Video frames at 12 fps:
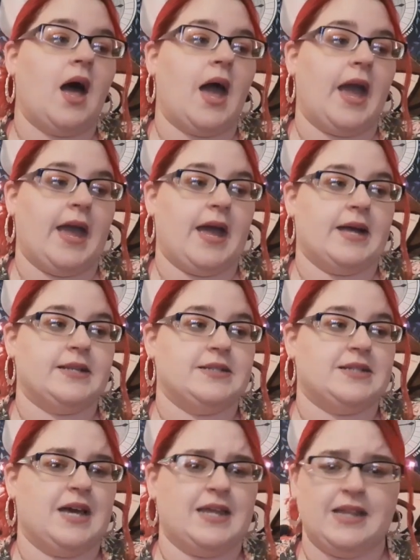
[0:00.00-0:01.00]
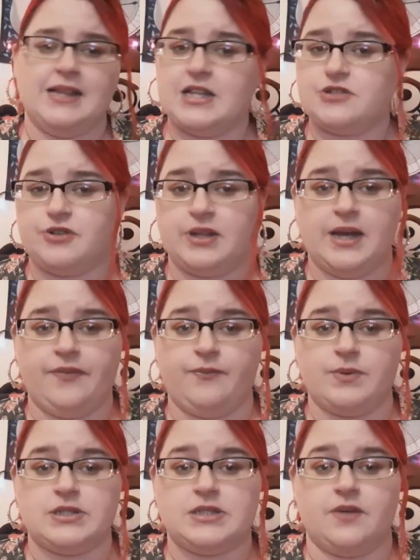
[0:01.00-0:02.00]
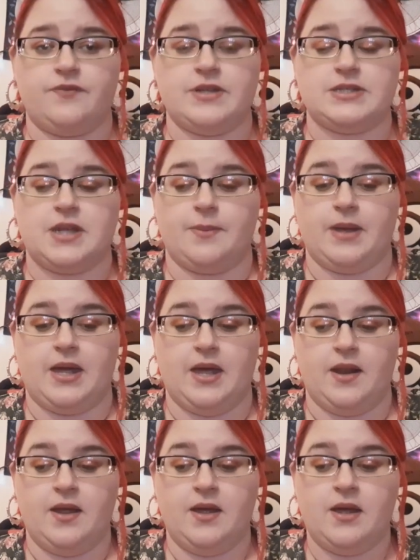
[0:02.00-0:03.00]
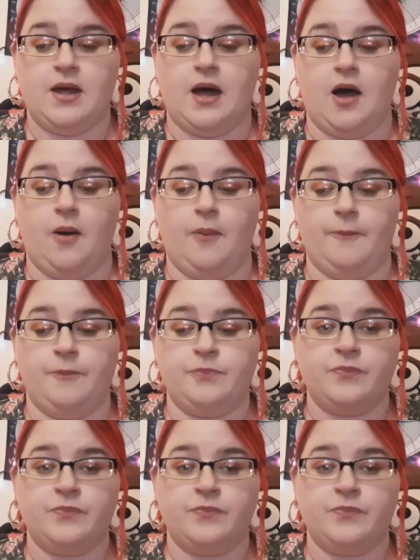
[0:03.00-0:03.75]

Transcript: and i think that's really it with stuff that's coming in um,